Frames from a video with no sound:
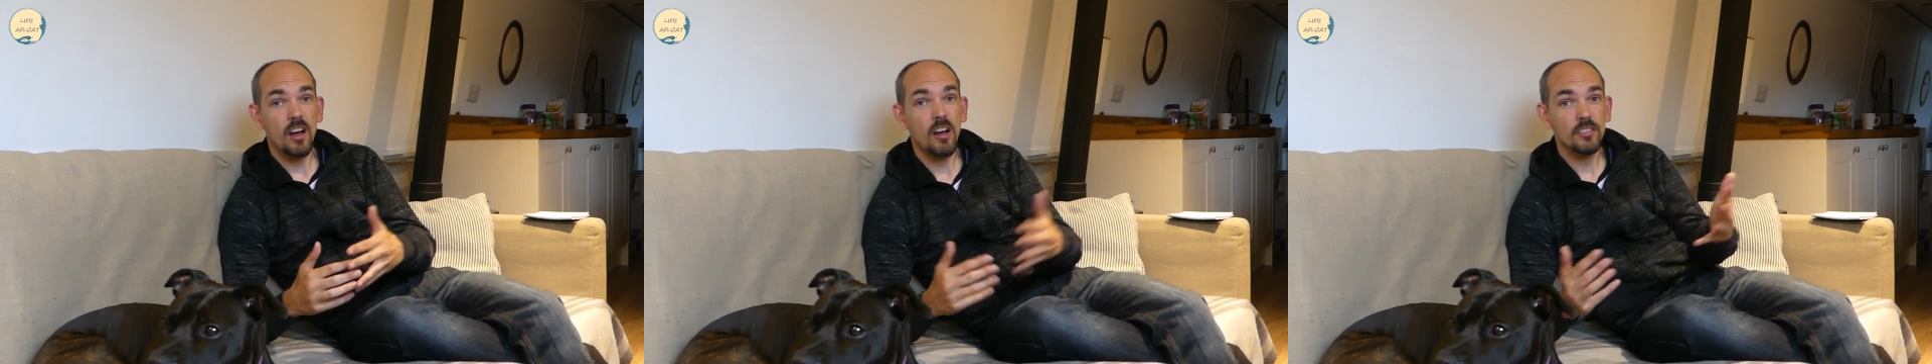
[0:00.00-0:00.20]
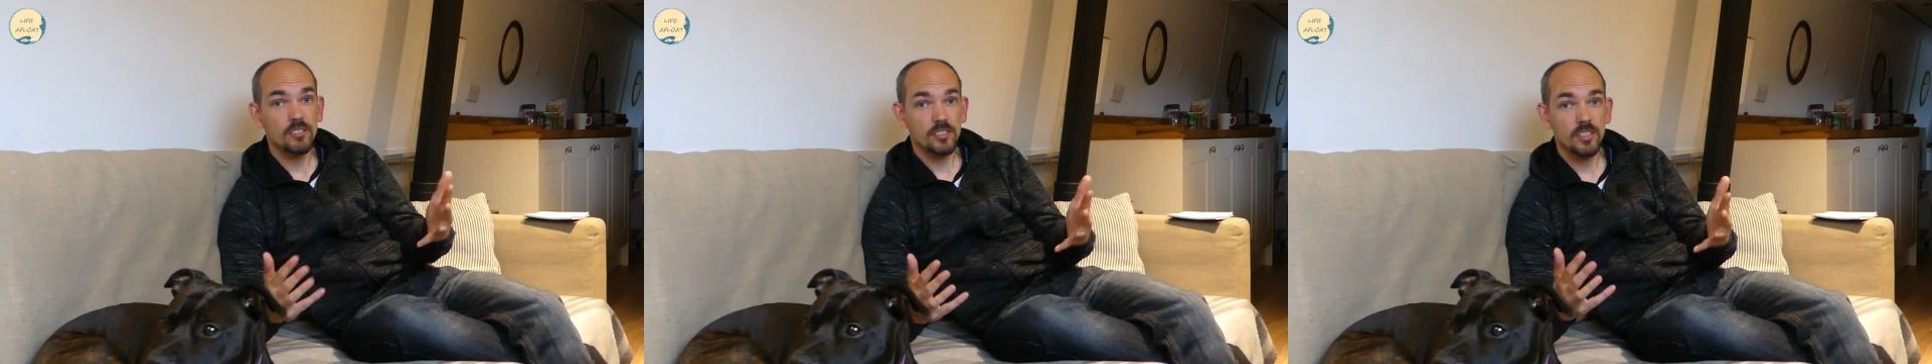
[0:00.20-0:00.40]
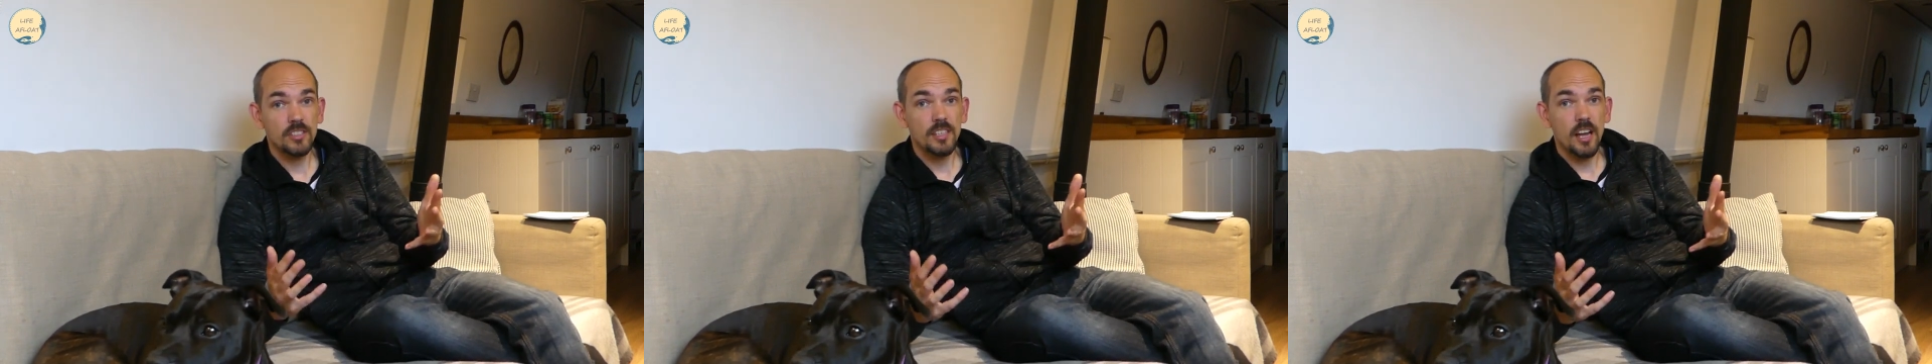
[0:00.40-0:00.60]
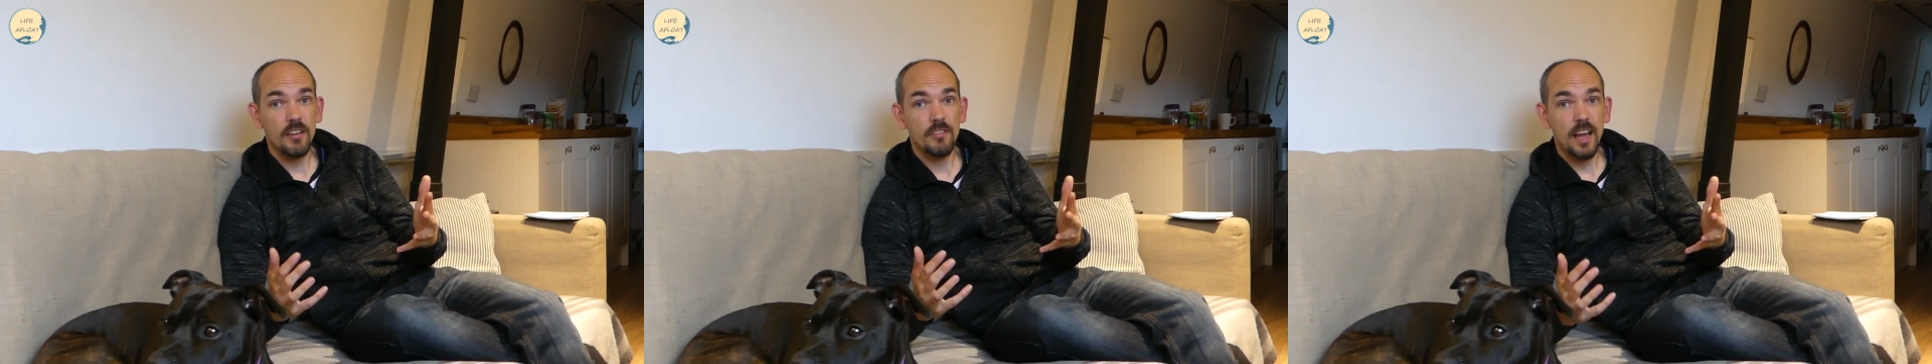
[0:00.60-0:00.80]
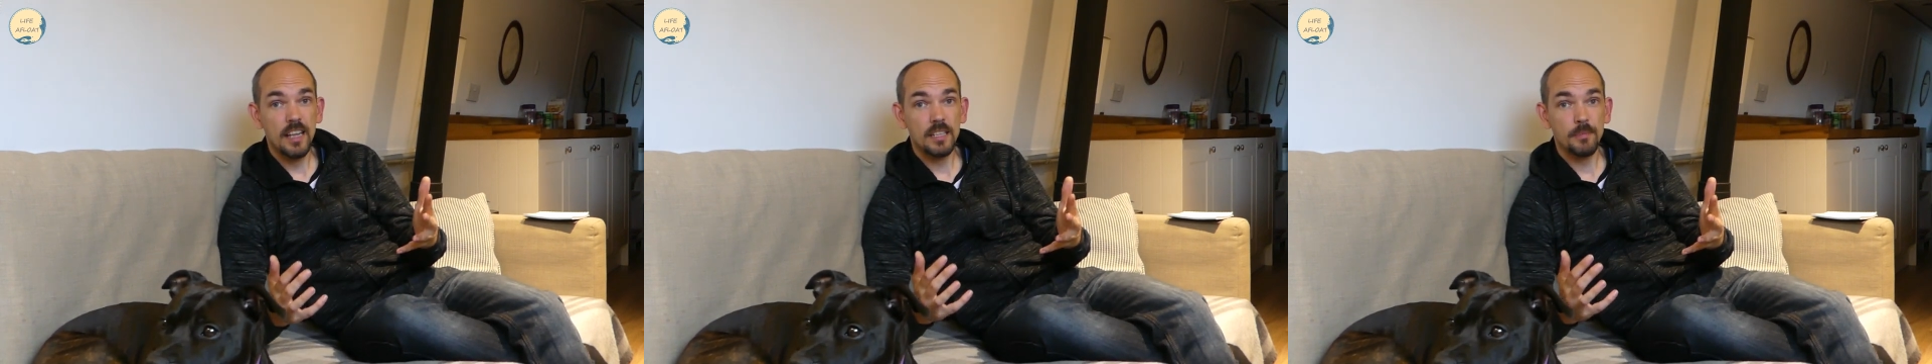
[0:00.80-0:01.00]
answered that
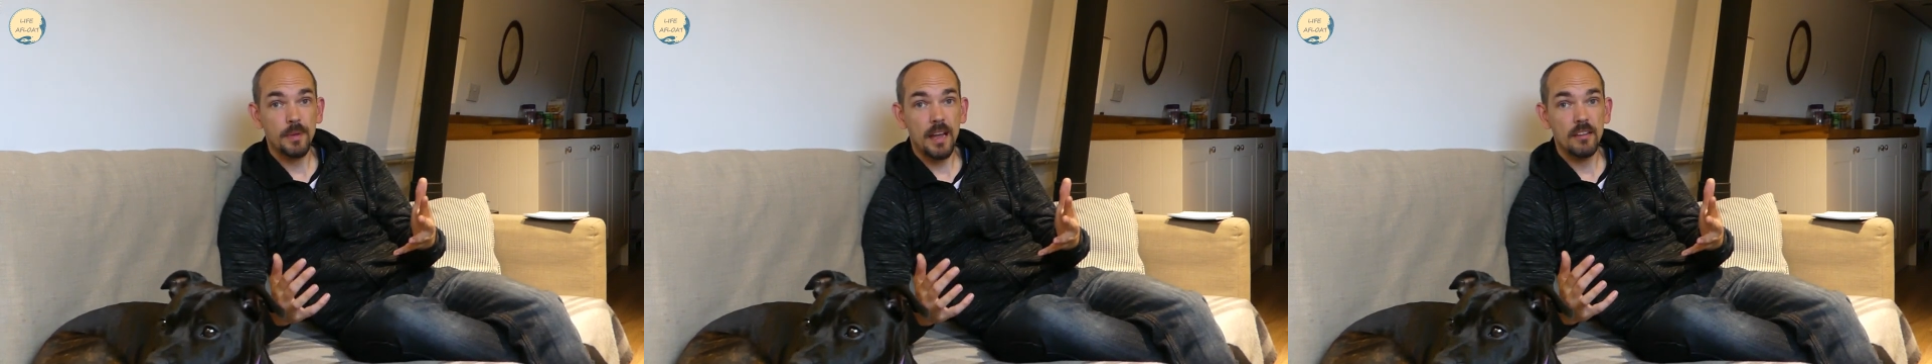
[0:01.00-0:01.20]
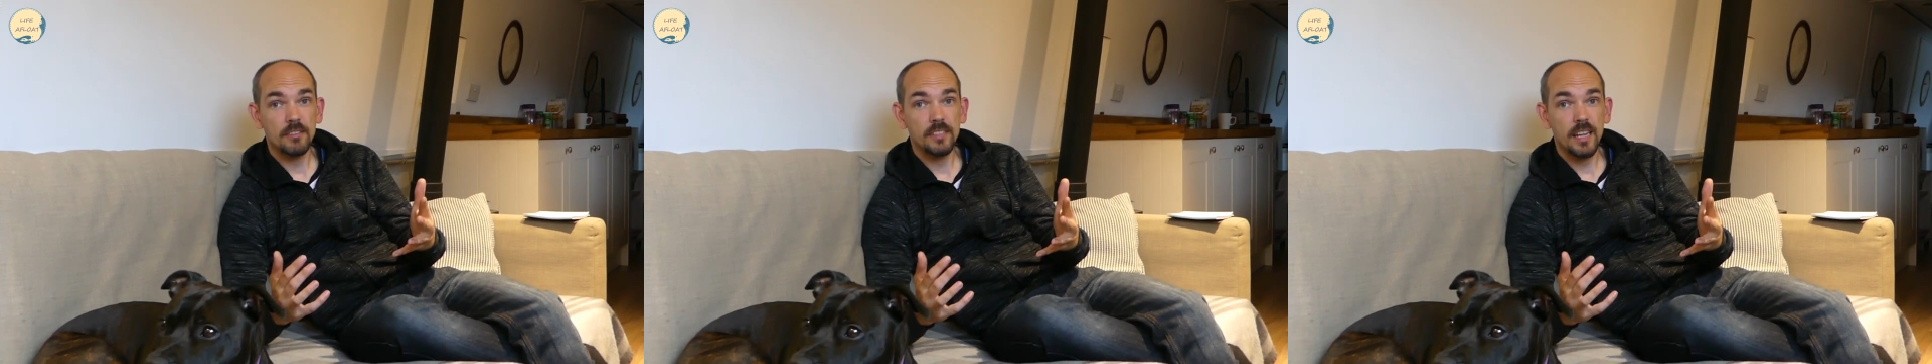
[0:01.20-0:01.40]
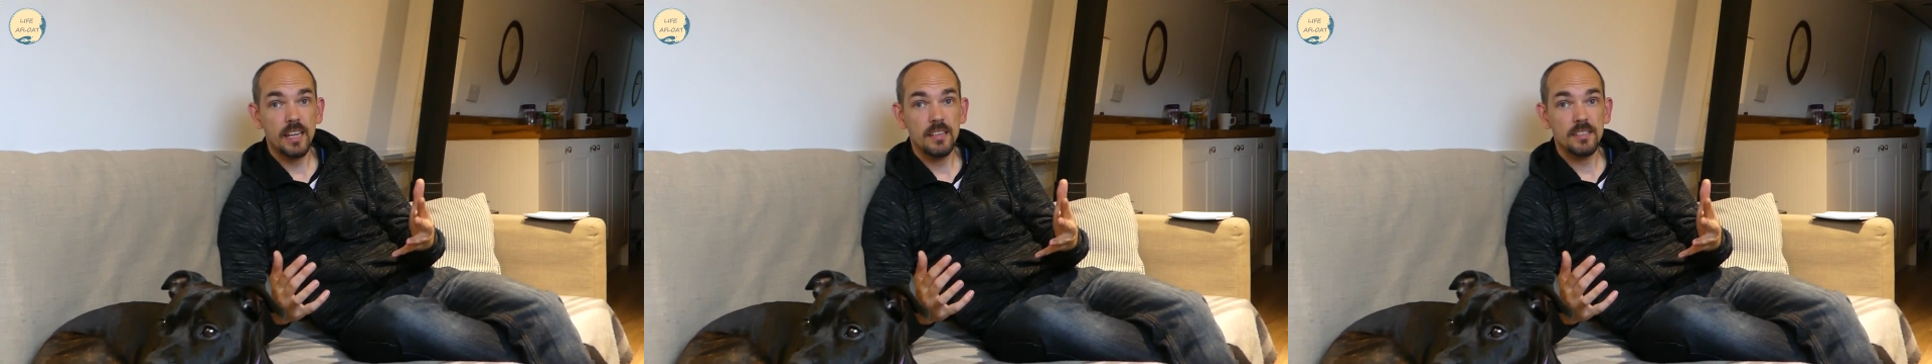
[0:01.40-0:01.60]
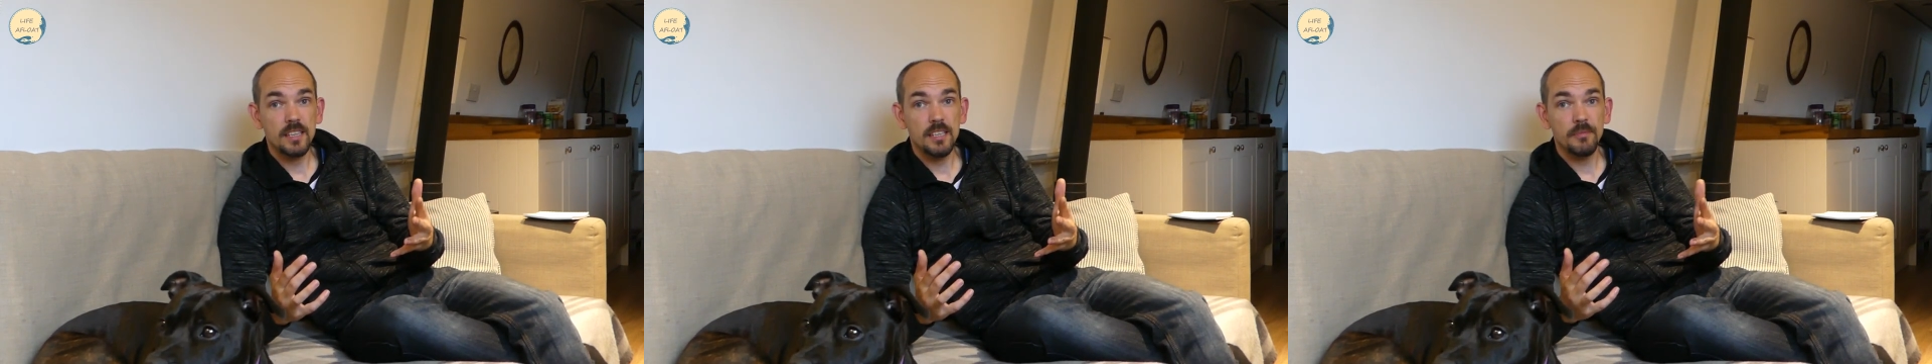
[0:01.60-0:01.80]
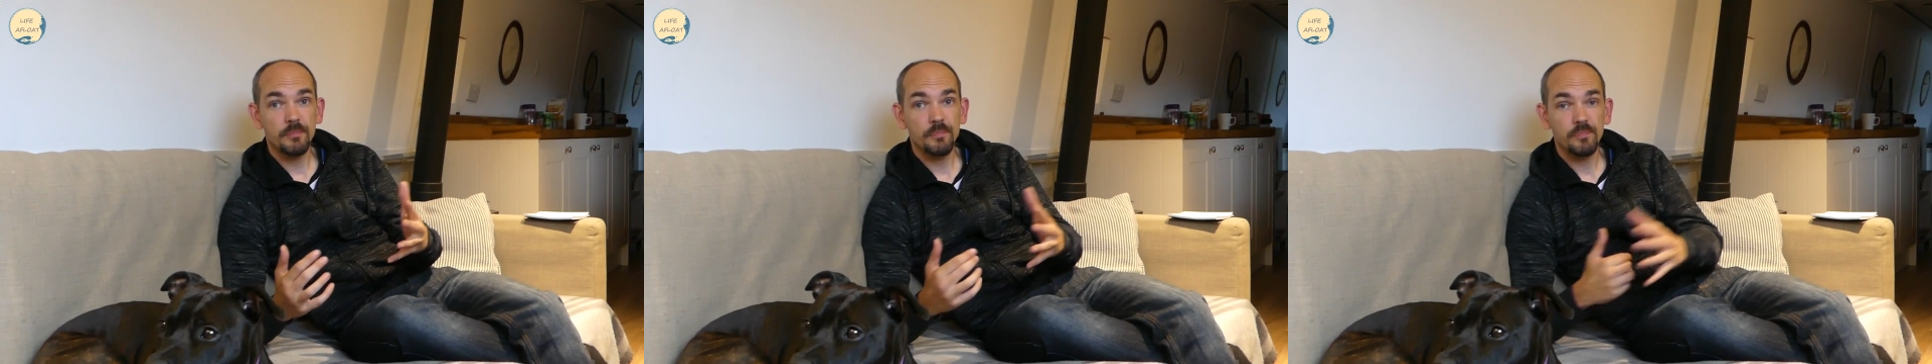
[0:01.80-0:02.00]
I've had about
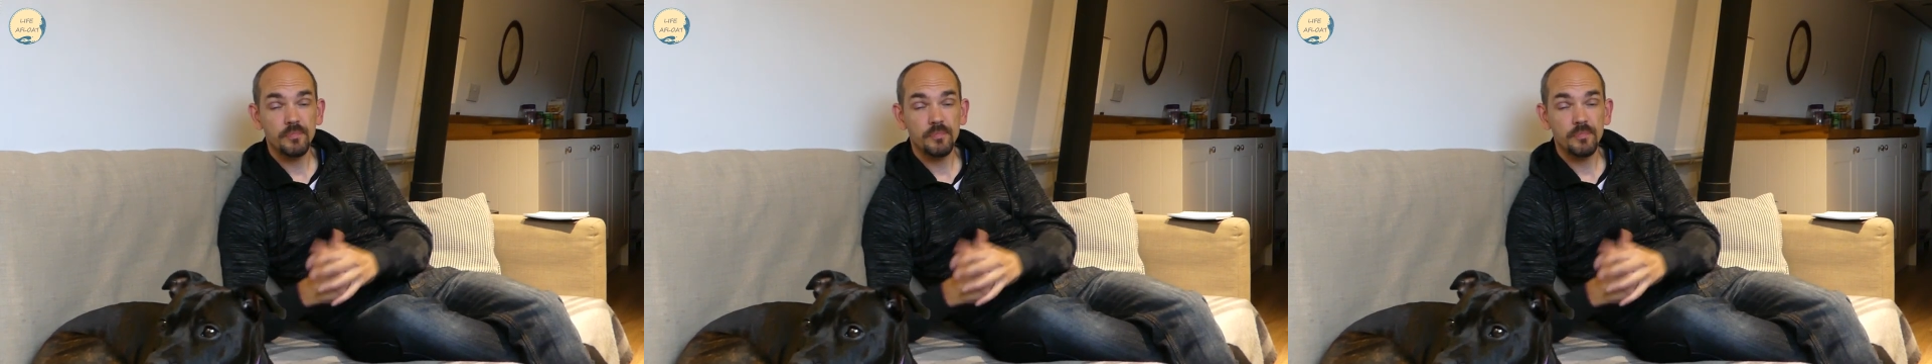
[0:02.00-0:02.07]
Daisy.